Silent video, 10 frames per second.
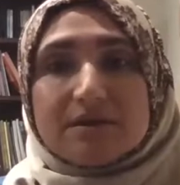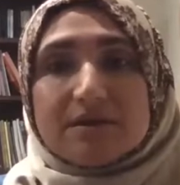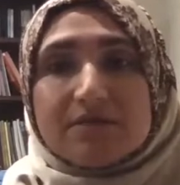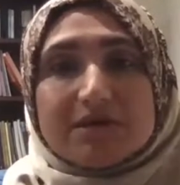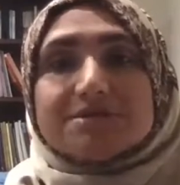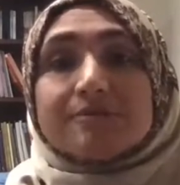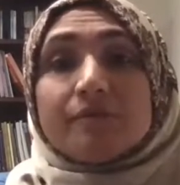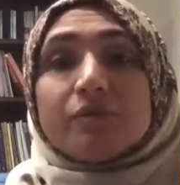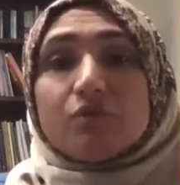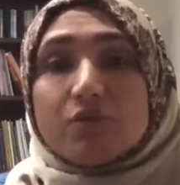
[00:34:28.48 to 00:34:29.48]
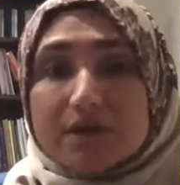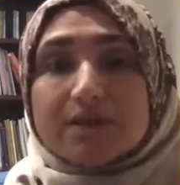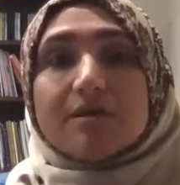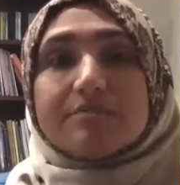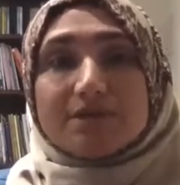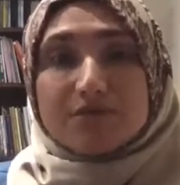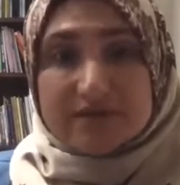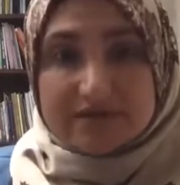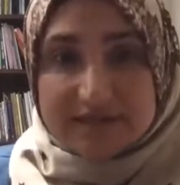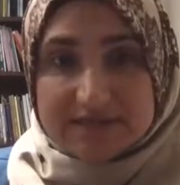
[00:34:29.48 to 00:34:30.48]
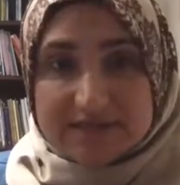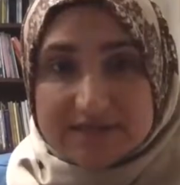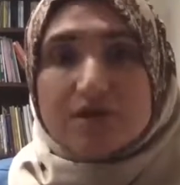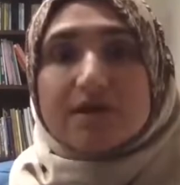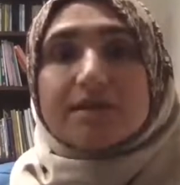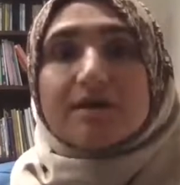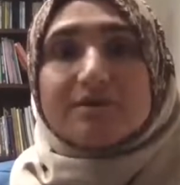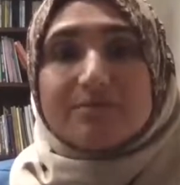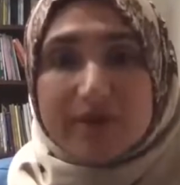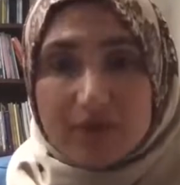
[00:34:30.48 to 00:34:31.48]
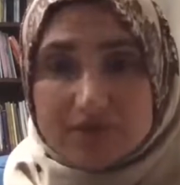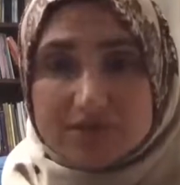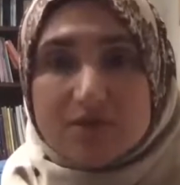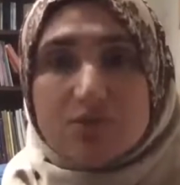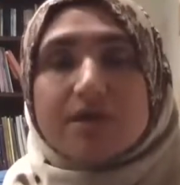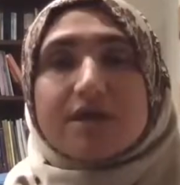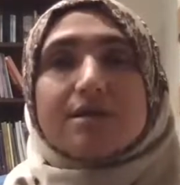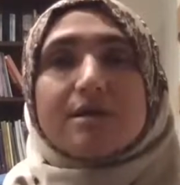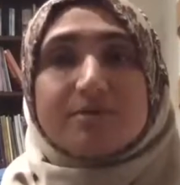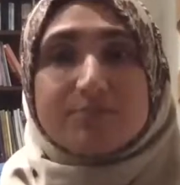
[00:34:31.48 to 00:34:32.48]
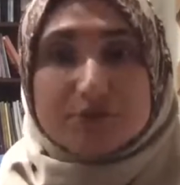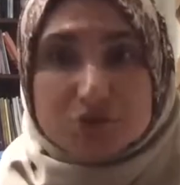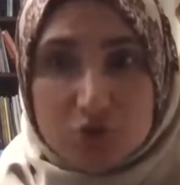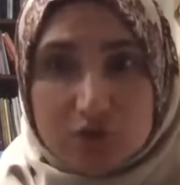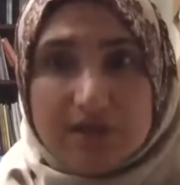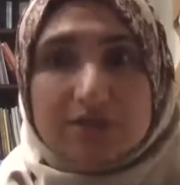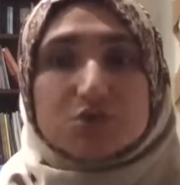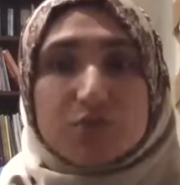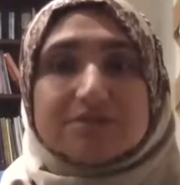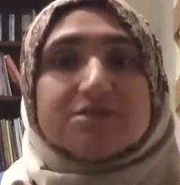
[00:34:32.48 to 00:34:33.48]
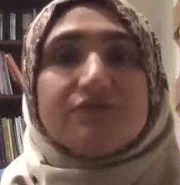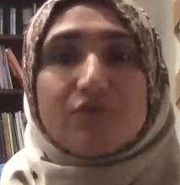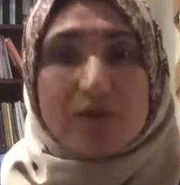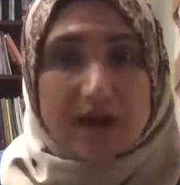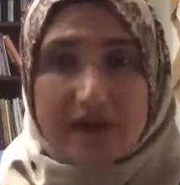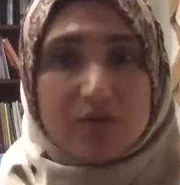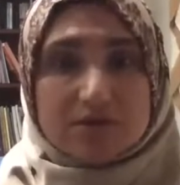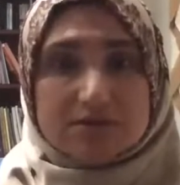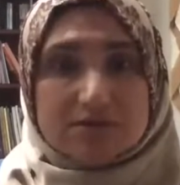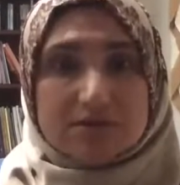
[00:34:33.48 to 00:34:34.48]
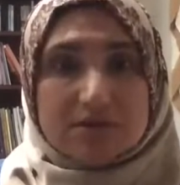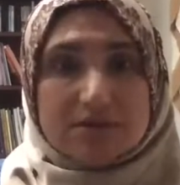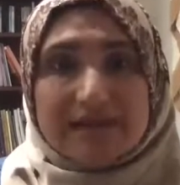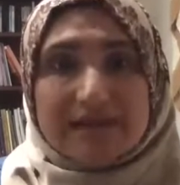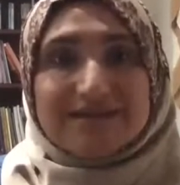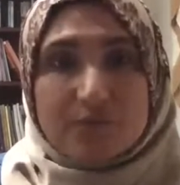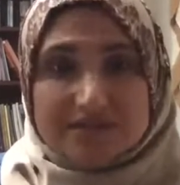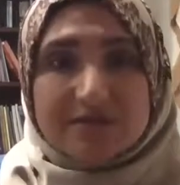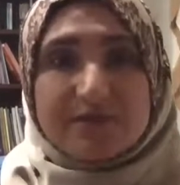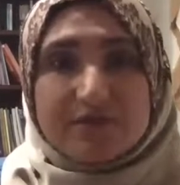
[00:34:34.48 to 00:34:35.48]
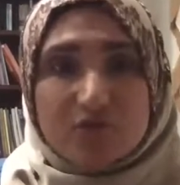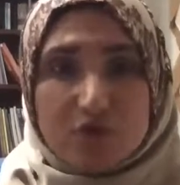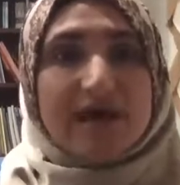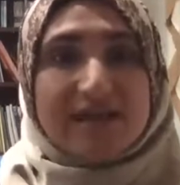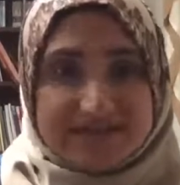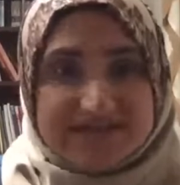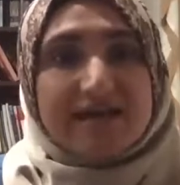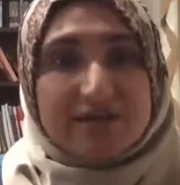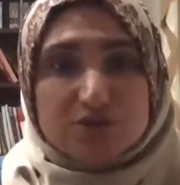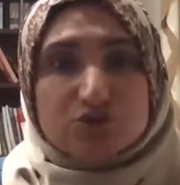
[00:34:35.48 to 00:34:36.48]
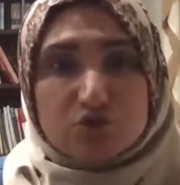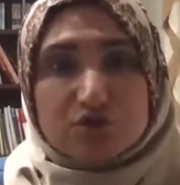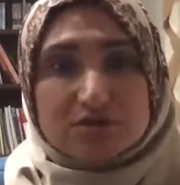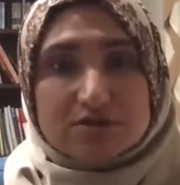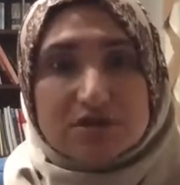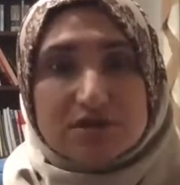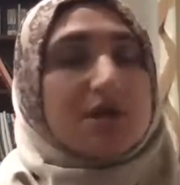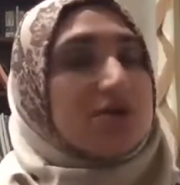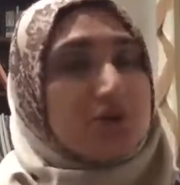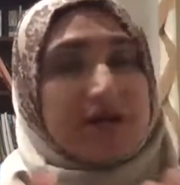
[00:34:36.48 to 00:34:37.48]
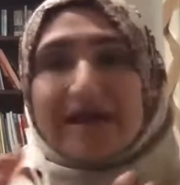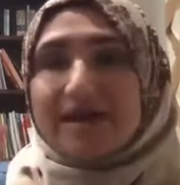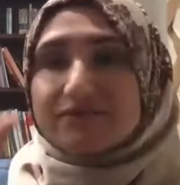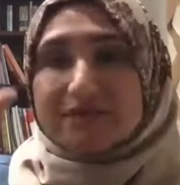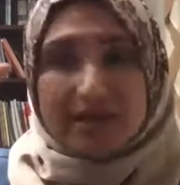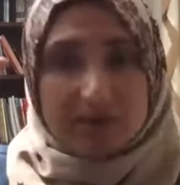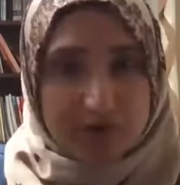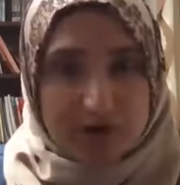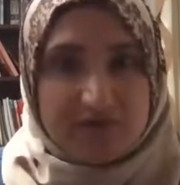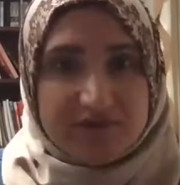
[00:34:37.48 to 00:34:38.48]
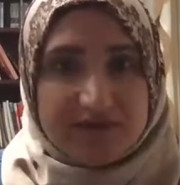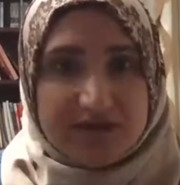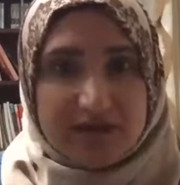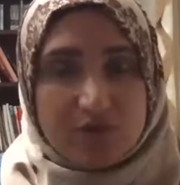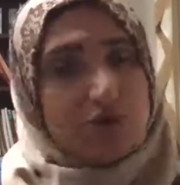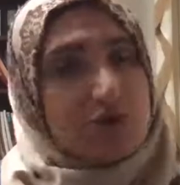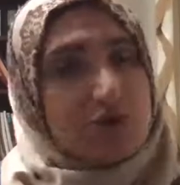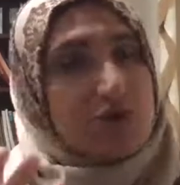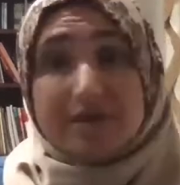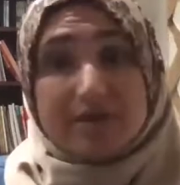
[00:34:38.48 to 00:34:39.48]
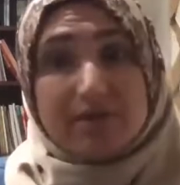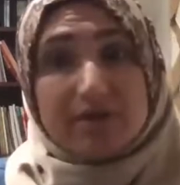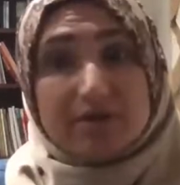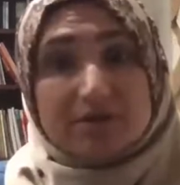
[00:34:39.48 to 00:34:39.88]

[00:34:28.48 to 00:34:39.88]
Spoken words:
Because we cannot be criticizing, we cannot be parenting, we cannot be patrolling 24 hours. That's a recipe for an anxiety disorders. You're going to have to let a part of the day where you're not being a parent,